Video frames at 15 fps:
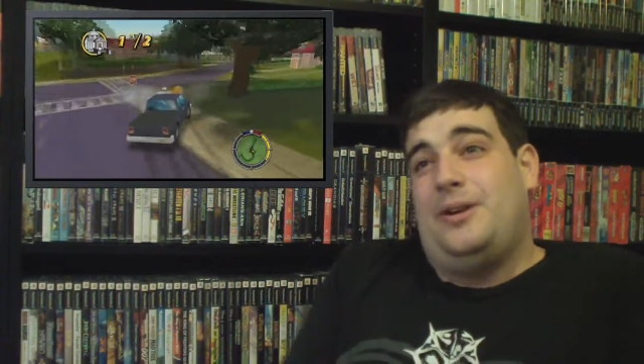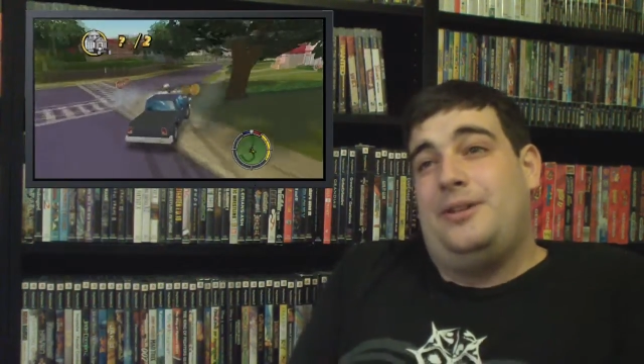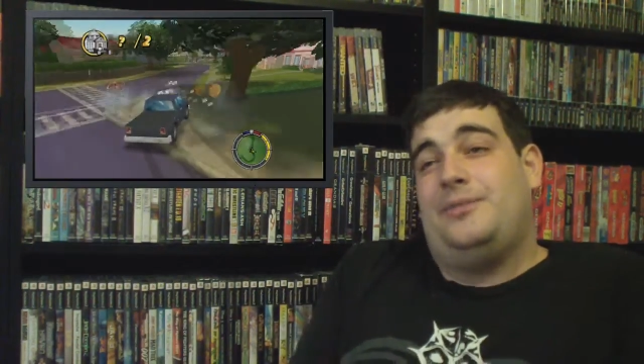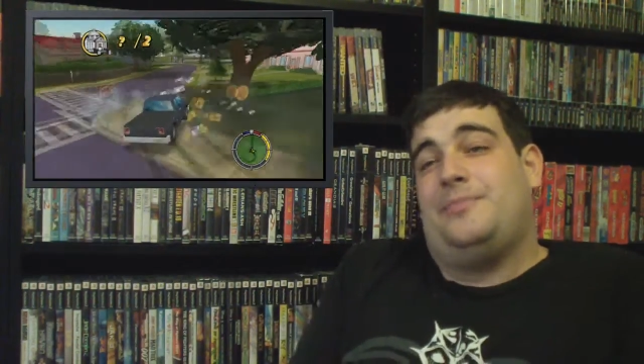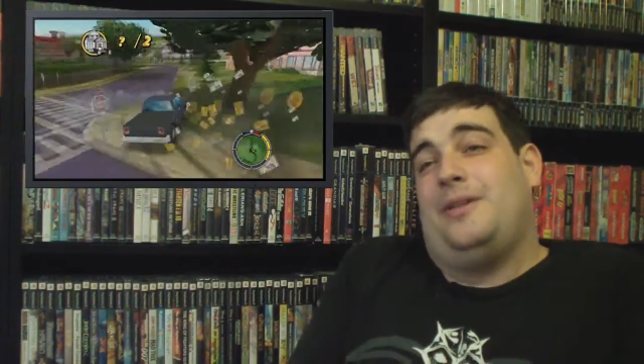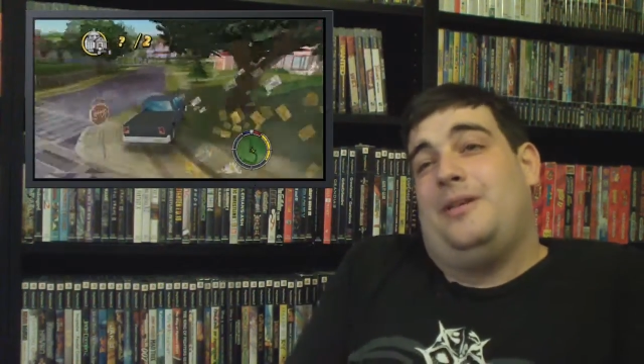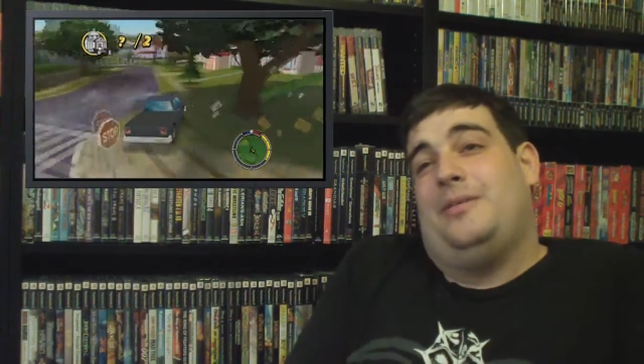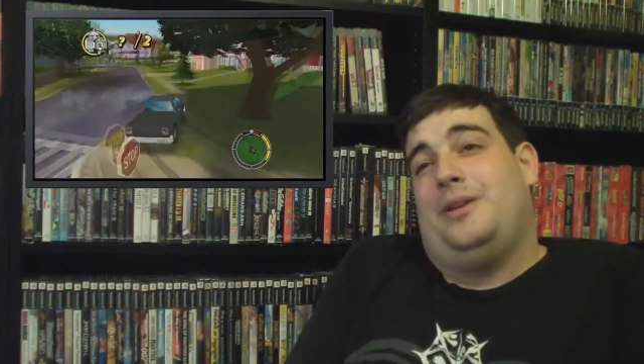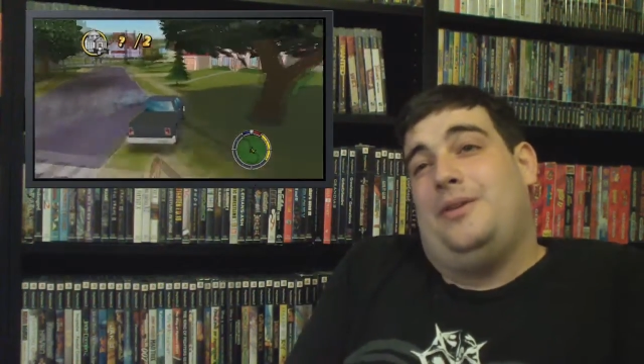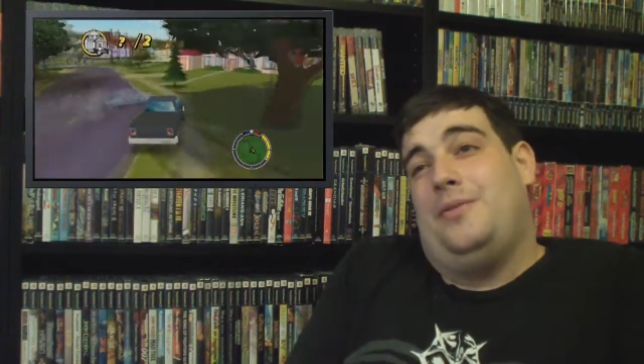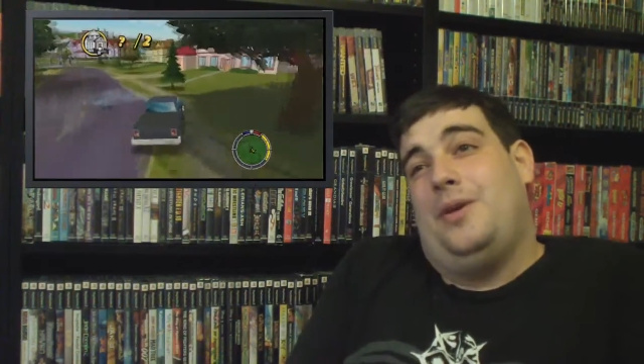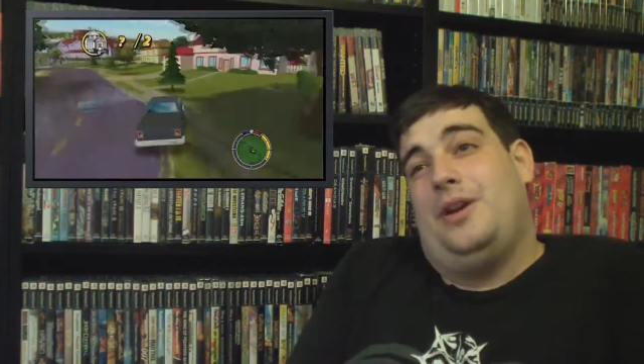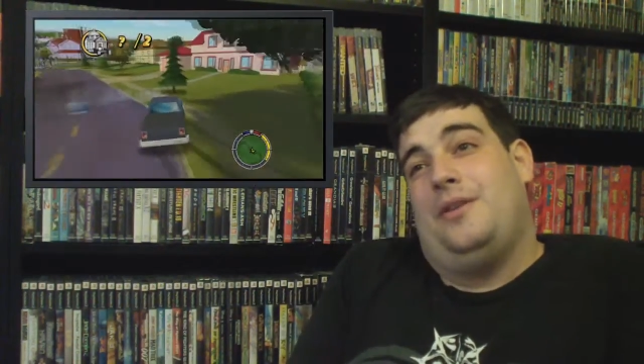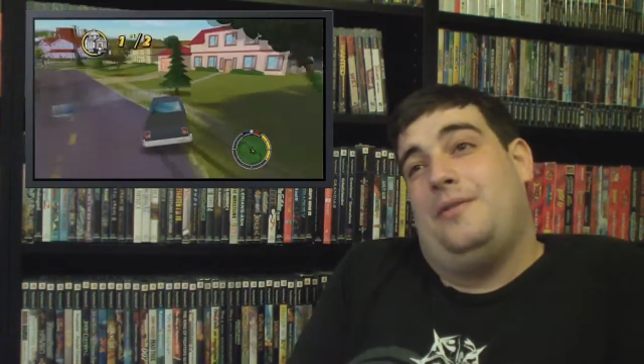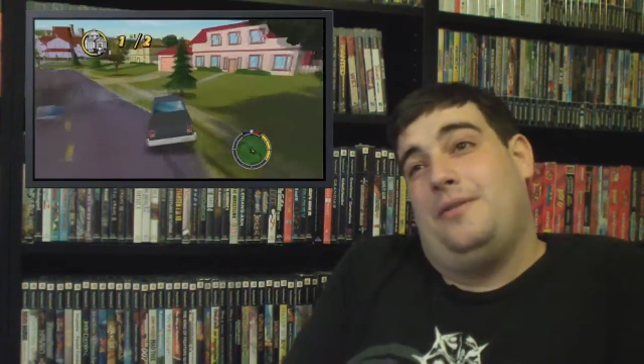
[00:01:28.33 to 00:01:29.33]
Run is probably
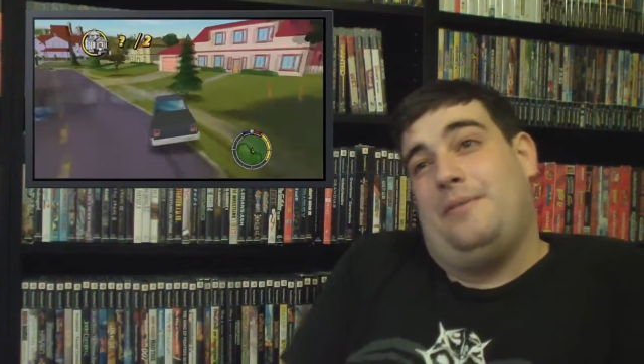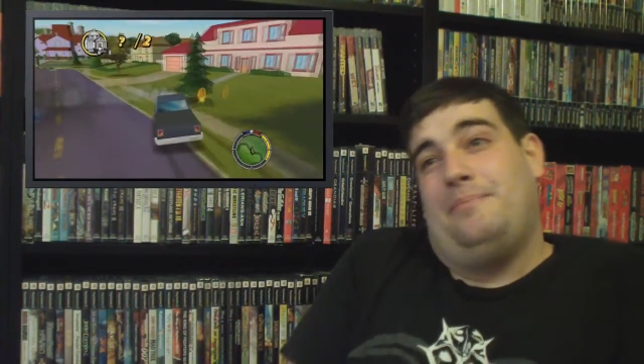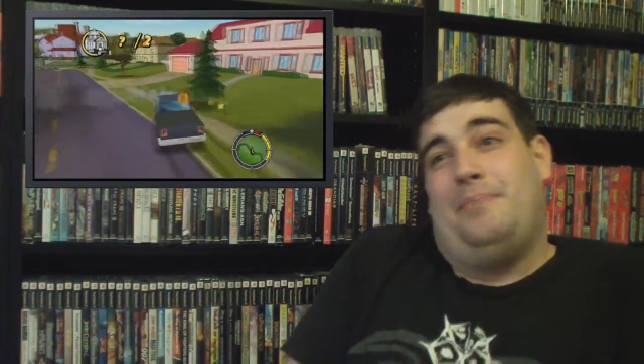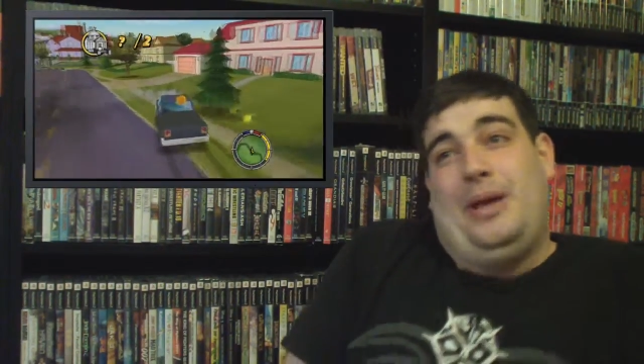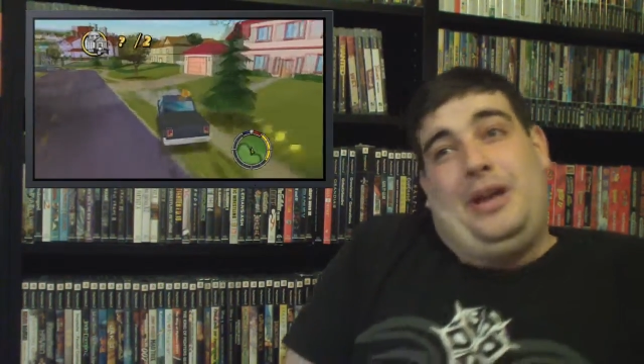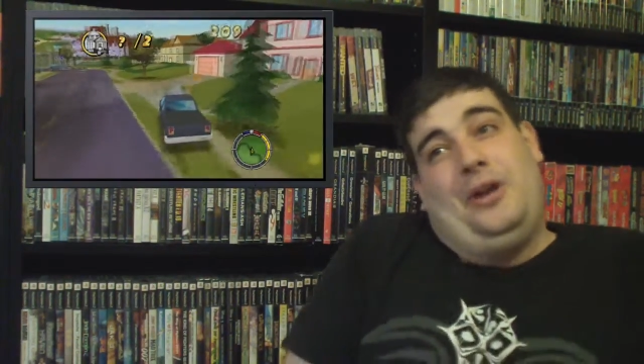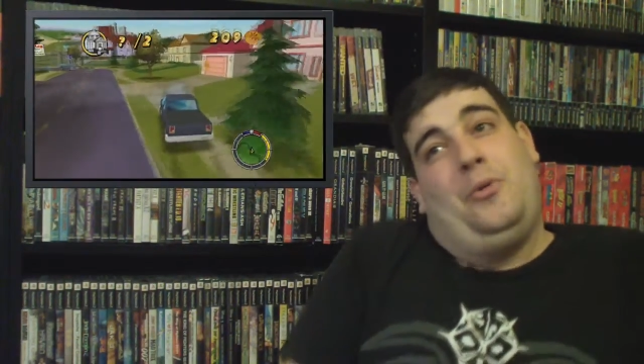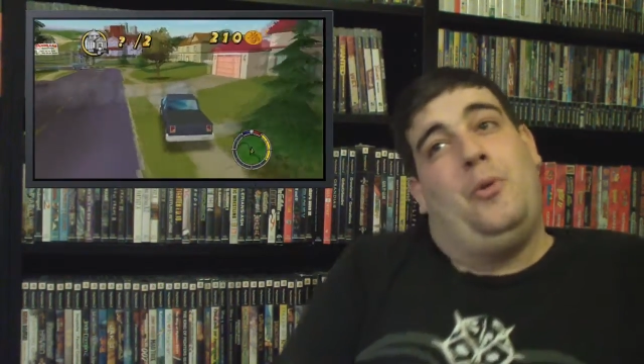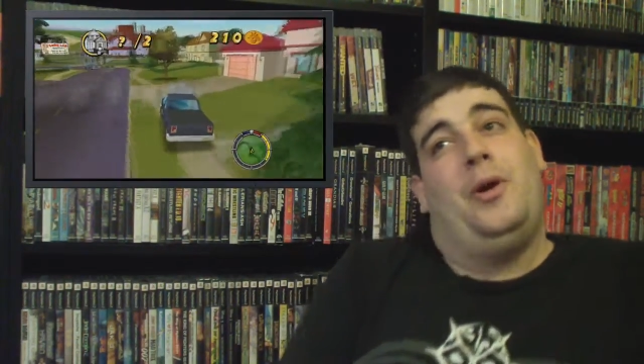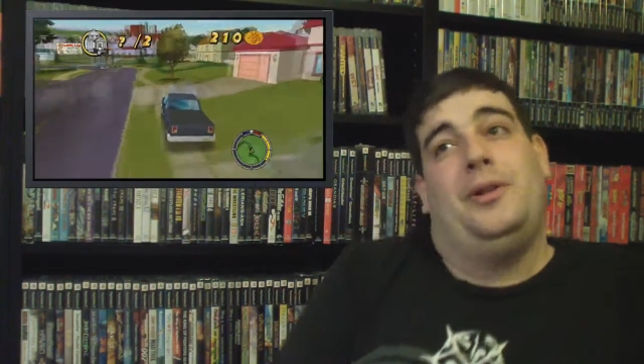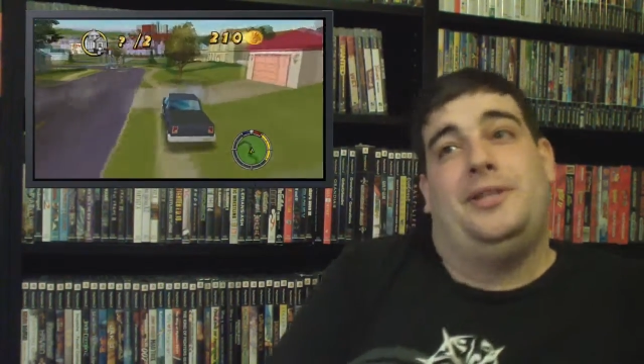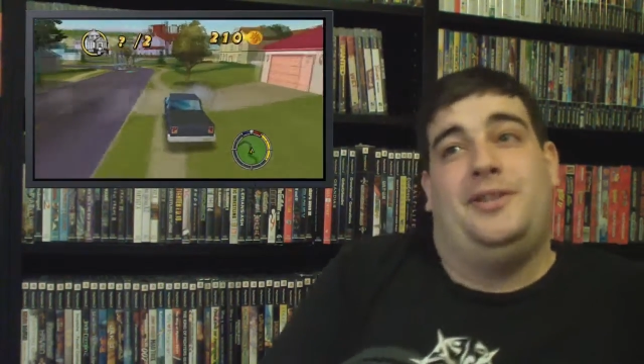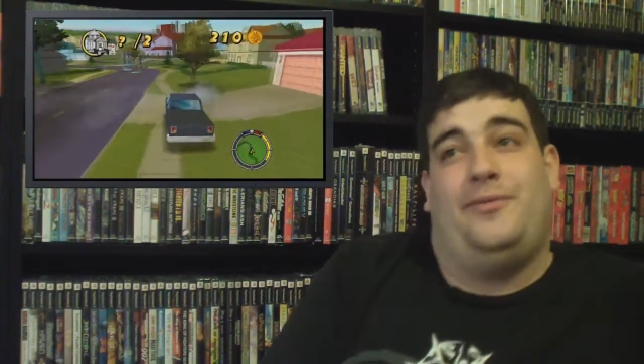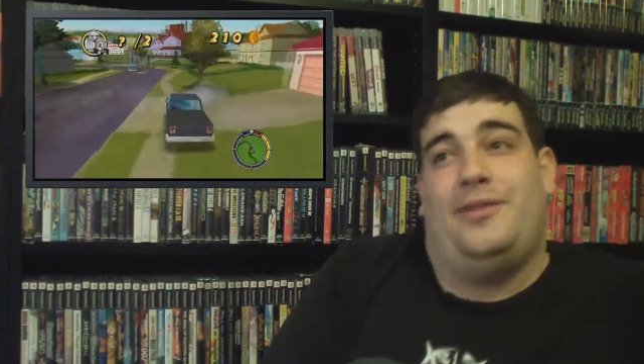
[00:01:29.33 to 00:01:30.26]
one of the better ones,